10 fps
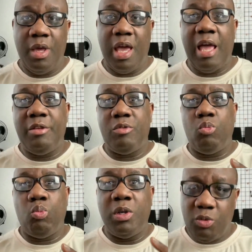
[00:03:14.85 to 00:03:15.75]
And
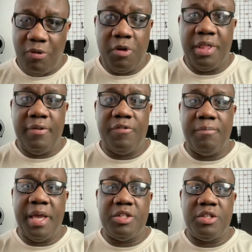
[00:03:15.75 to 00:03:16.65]
once we've got the
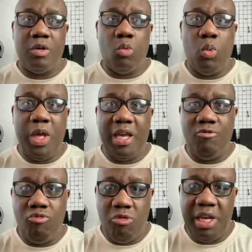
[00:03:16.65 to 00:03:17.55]
information, we can
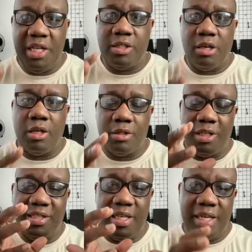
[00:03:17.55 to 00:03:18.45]
really start
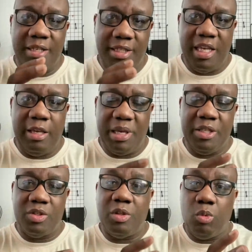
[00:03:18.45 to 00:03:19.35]
digging deep
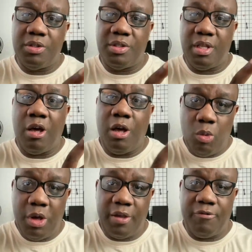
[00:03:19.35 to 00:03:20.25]
into the ones that are
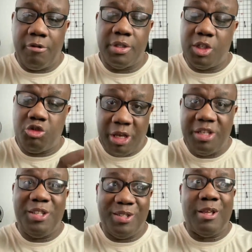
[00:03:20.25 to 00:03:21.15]
working for us, the
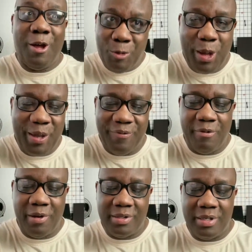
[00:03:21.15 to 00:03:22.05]
strategies that are working for
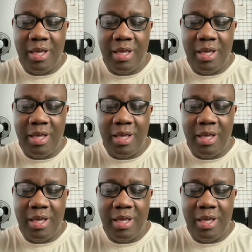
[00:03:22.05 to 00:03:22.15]
us,